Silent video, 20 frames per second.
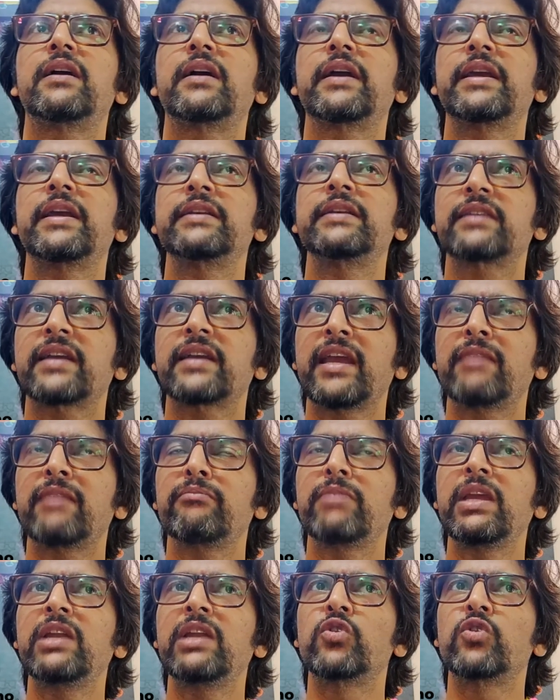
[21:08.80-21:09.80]
is again
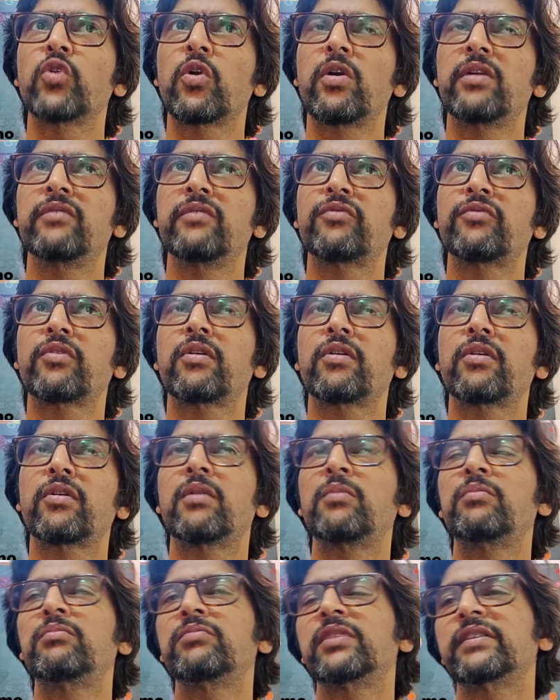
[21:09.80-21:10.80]
being drawn
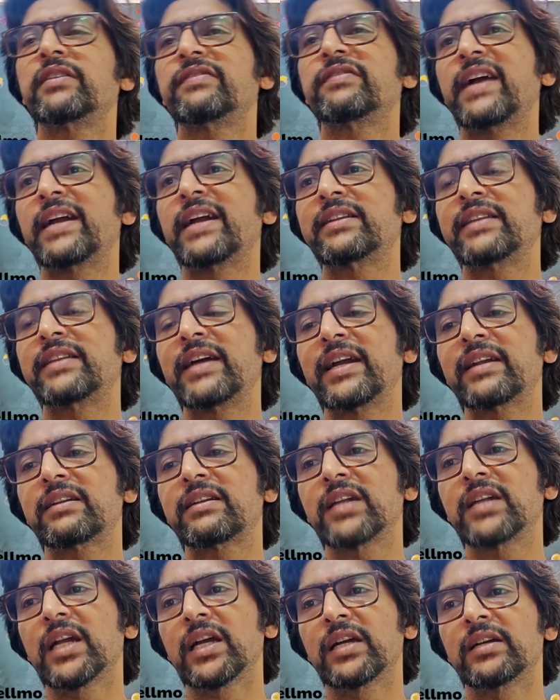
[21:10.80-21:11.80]
from the fact that
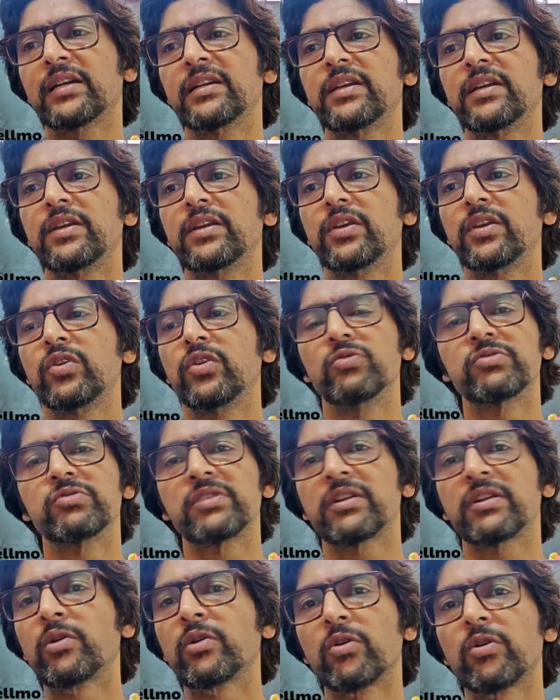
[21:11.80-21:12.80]

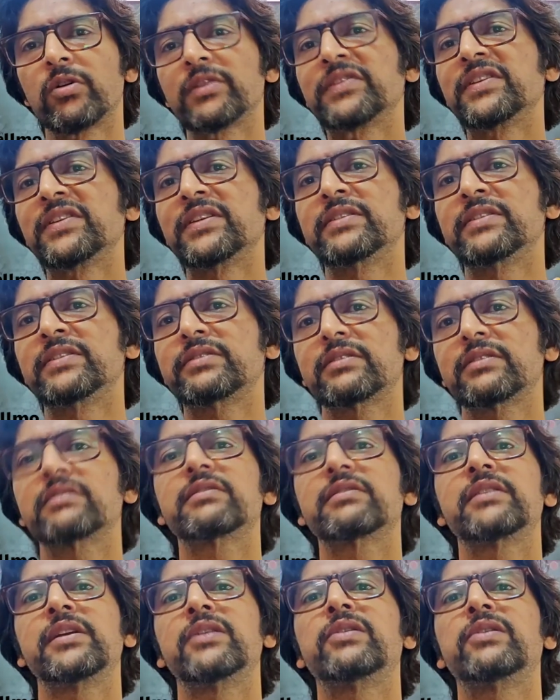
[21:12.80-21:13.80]
user growth is
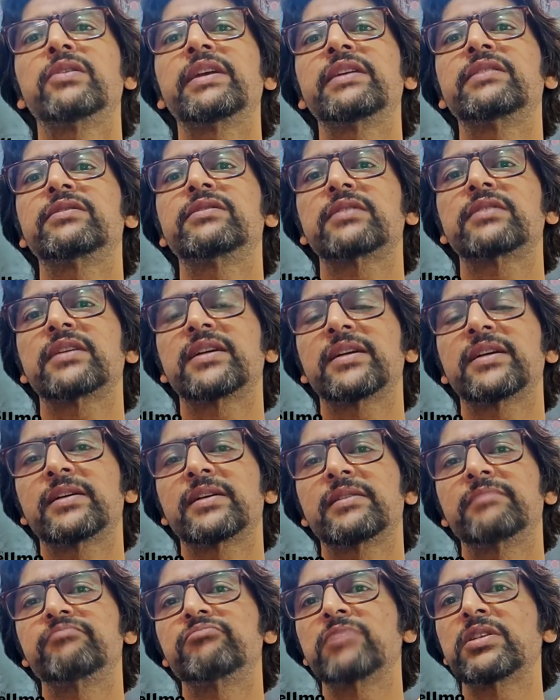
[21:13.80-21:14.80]

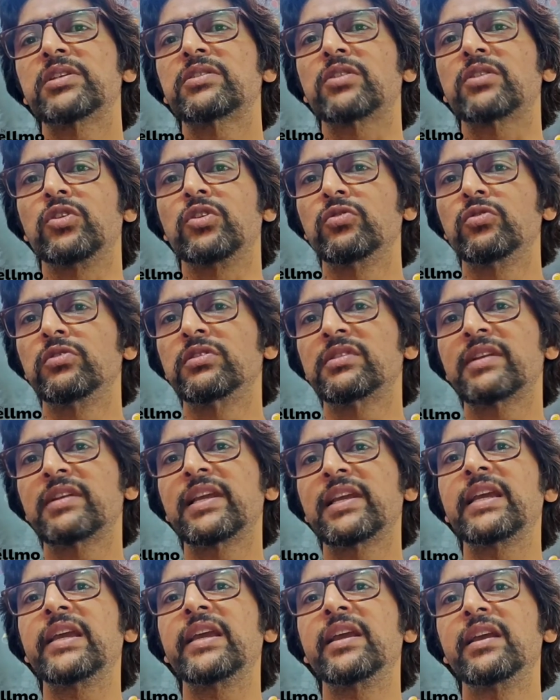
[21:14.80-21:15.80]
a
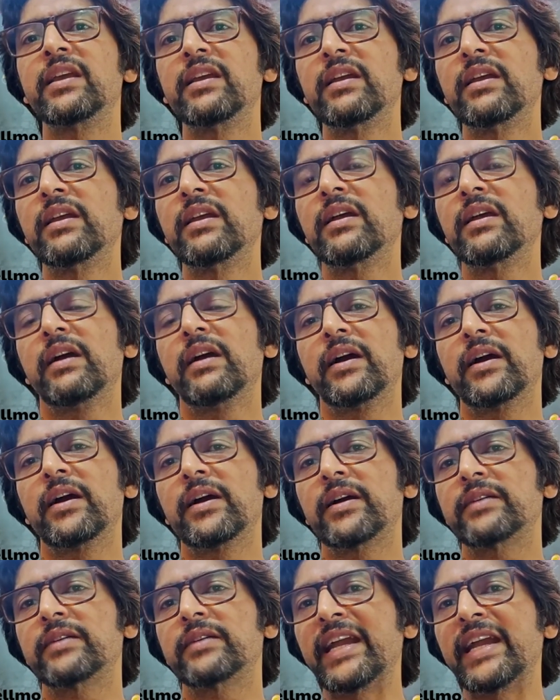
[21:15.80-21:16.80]
hugely
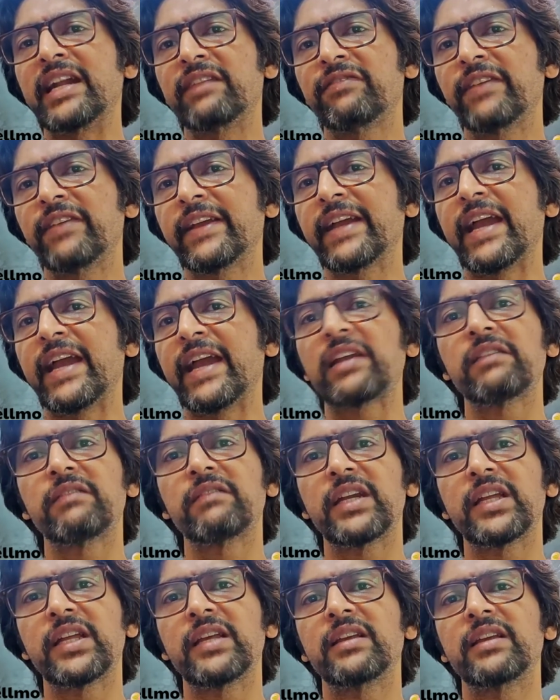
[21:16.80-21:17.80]
scientific
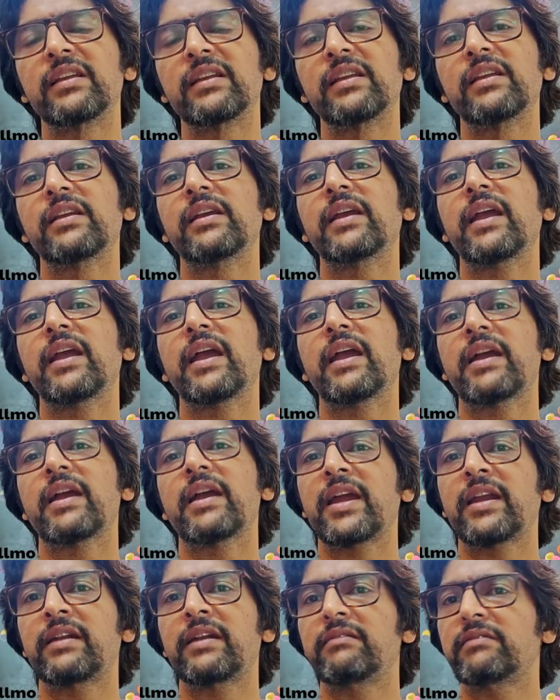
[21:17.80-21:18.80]
activity,
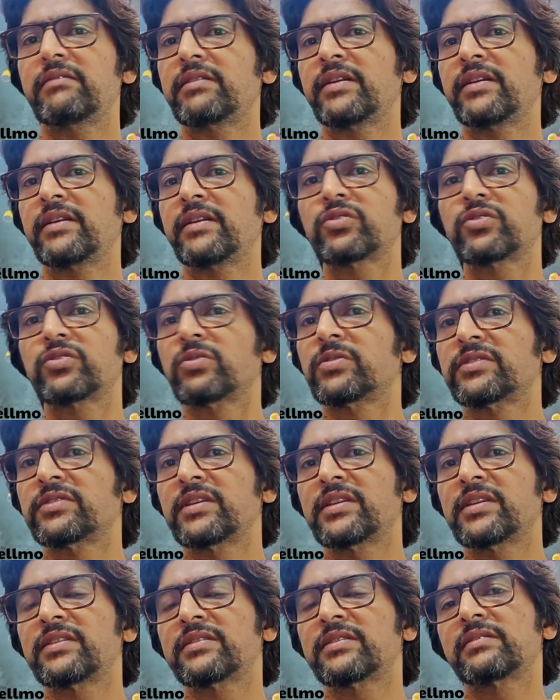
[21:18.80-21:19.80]
and
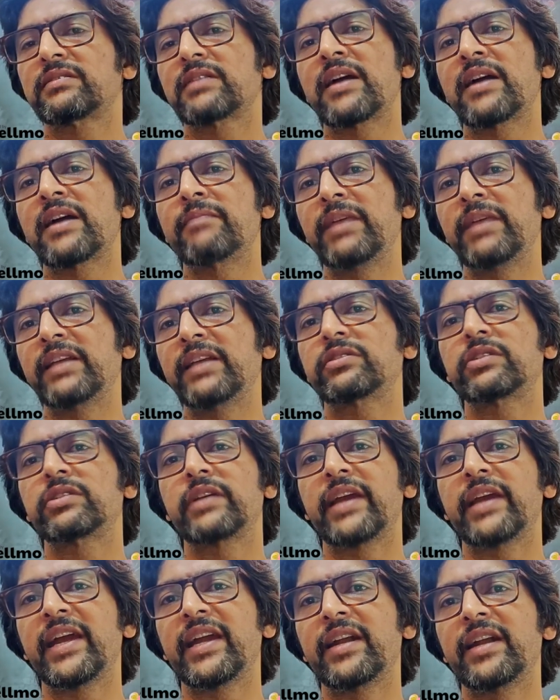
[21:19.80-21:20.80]
resources are best
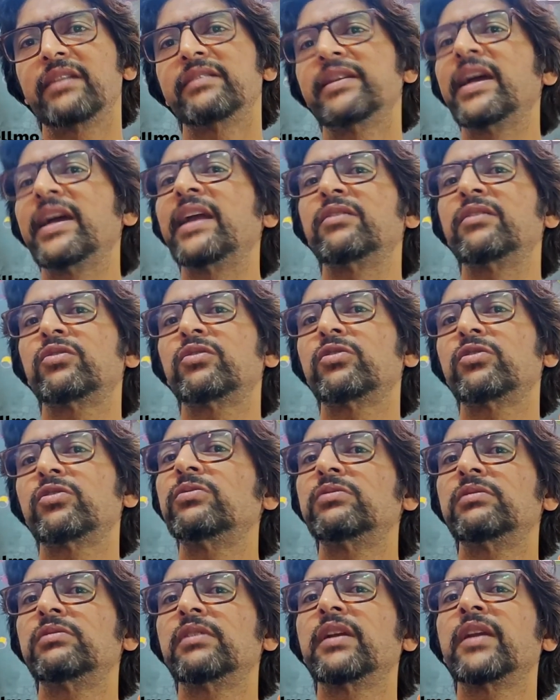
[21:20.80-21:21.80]
shared than
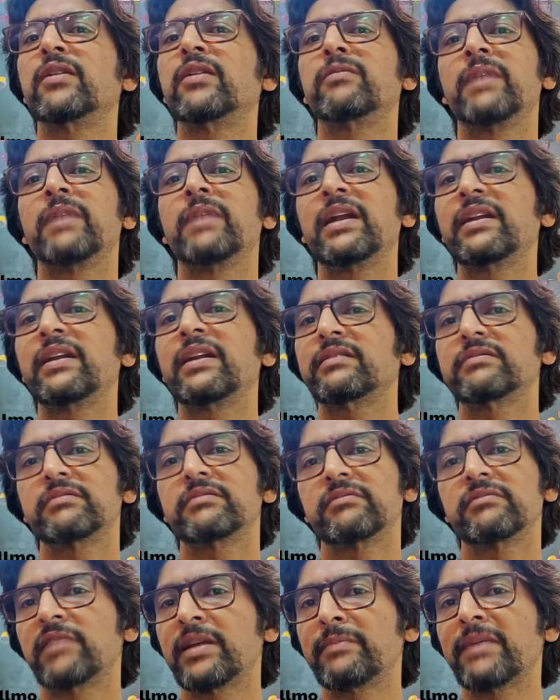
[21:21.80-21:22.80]
to build
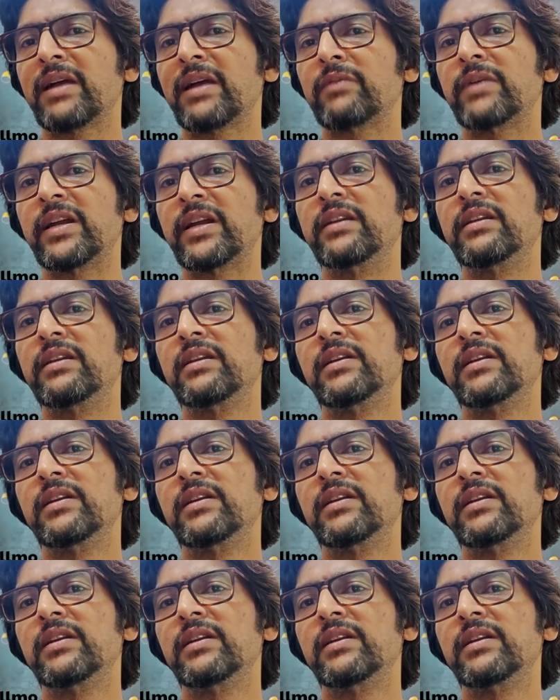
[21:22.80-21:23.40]
one by one.